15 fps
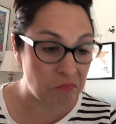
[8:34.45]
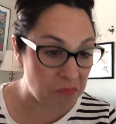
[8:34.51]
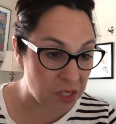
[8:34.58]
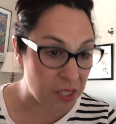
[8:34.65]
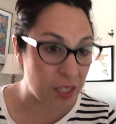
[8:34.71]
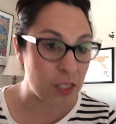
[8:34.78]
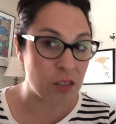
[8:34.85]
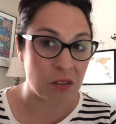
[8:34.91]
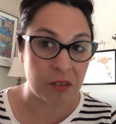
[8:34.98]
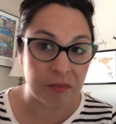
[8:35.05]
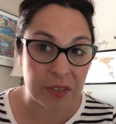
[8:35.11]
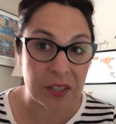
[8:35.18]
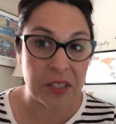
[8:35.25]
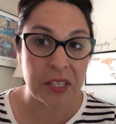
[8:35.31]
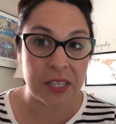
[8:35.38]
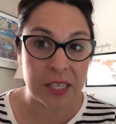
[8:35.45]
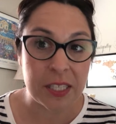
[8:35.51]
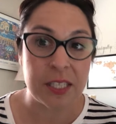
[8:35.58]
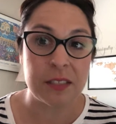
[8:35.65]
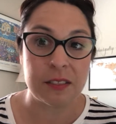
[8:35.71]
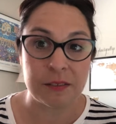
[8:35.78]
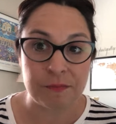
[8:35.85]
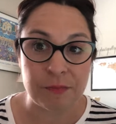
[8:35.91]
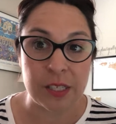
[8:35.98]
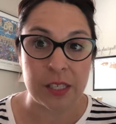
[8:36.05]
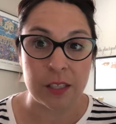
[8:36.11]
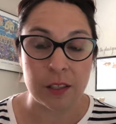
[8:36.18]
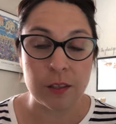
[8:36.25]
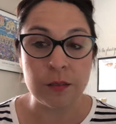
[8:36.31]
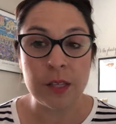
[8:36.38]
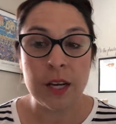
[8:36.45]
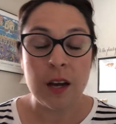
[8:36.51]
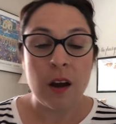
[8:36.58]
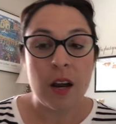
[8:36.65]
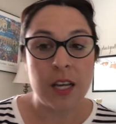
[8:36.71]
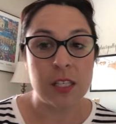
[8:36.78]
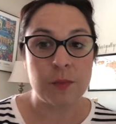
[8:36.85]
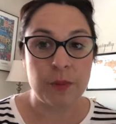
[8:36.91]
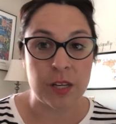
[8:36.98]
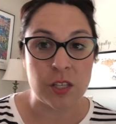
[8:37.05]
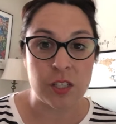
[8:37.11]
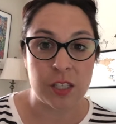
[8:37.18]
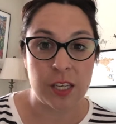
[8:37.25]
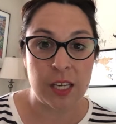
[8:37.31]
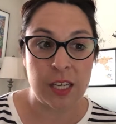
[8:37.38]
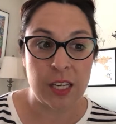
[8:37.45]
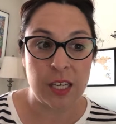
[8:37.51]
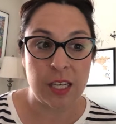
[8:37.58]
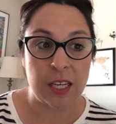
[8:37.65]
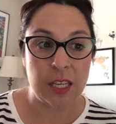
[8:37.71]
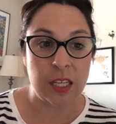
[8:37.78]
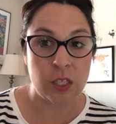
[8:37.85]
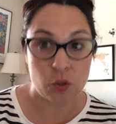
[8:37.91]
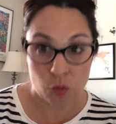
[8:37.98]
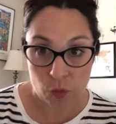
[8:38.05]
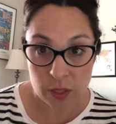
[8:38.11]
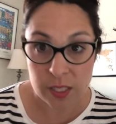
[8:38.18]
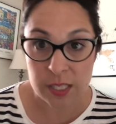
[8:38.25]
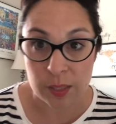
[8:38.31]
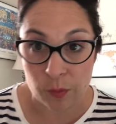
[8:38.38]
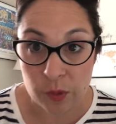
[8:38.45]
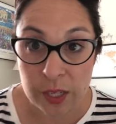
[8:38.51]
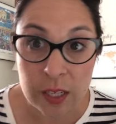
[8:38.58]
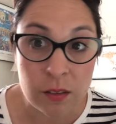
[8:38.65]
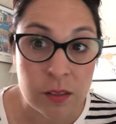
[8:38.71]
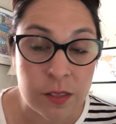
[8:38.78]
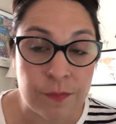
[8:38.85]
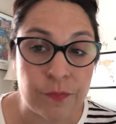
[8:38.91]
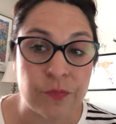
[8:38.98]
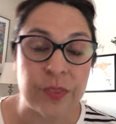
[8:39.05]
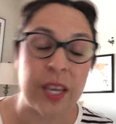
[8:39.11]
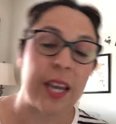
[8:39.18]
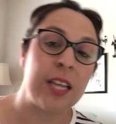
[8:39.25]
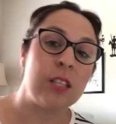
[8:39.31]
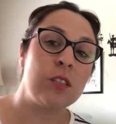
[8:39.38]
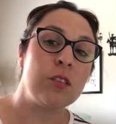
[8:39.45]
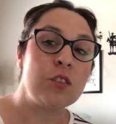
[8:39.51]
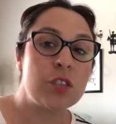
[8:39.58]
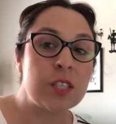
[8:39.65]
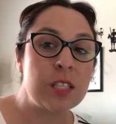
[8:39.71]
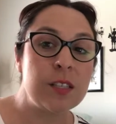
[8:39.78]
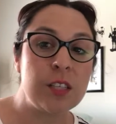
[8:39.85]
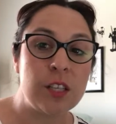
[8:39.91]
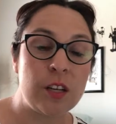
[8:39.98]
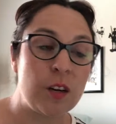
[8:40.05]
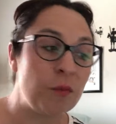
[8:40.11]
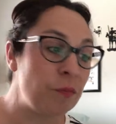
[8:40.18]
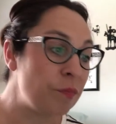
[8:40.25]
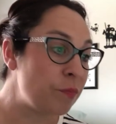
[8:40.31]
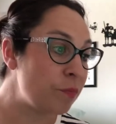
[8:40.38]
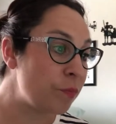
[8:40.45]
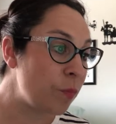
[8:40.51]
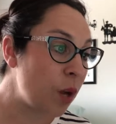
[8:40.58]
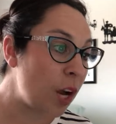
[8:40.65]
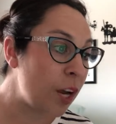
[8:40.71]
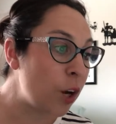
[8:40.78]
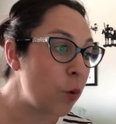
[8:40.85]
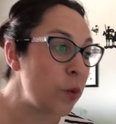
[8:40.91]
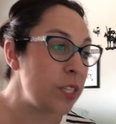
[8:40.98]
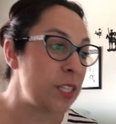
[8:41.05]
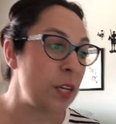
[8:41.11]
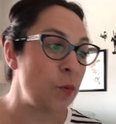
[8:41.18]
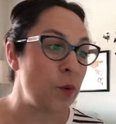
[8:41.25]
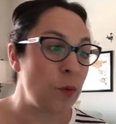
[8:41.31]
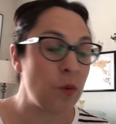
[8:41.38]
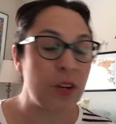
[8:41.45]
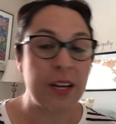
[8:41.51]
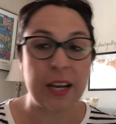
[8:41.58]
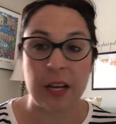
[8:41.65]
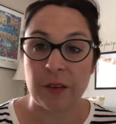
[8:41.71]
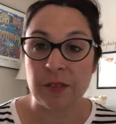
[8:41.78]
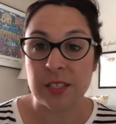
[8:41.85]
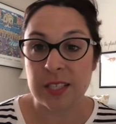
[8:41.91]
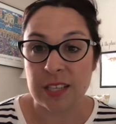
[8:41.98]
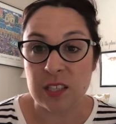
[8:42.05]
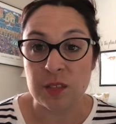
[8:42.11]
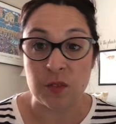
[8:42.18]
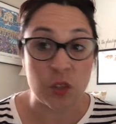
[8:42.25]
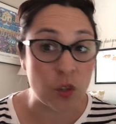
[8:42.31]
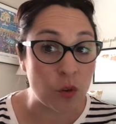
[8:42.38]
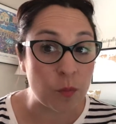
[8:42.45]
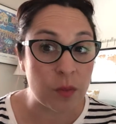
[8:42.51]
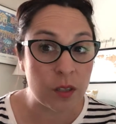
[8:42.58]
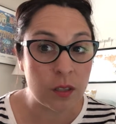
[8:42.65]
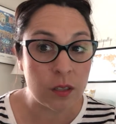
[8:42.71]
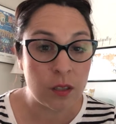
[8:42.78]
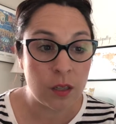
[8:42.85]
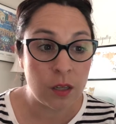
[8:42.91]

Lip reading: that's not very nice, you know, especially towards someone else. Okay, so just, you know, I always say we want to have a sense of humor,